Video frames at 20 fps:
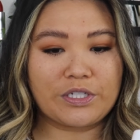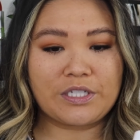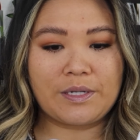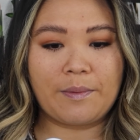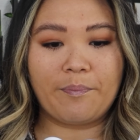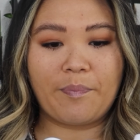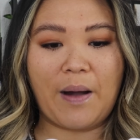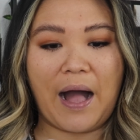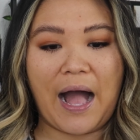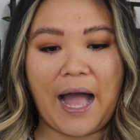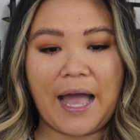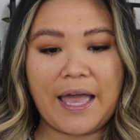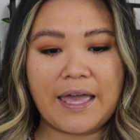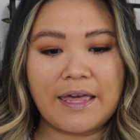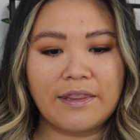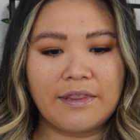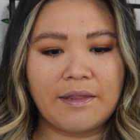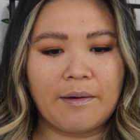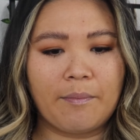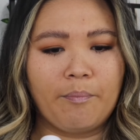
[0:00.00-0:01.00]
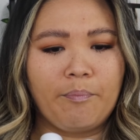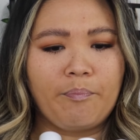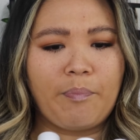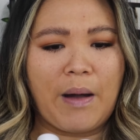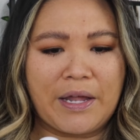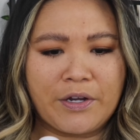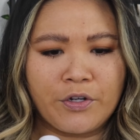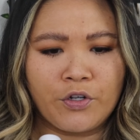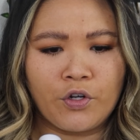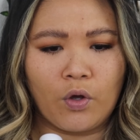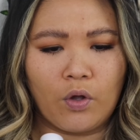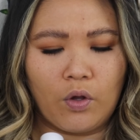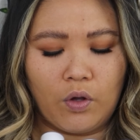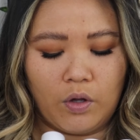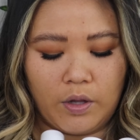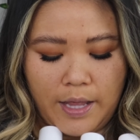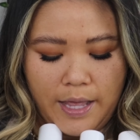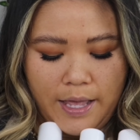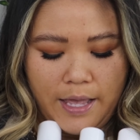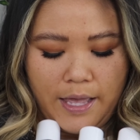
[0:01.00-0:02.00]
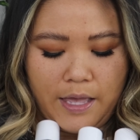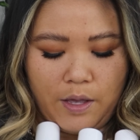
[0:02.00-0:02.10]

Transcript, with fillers: to buy the bundle.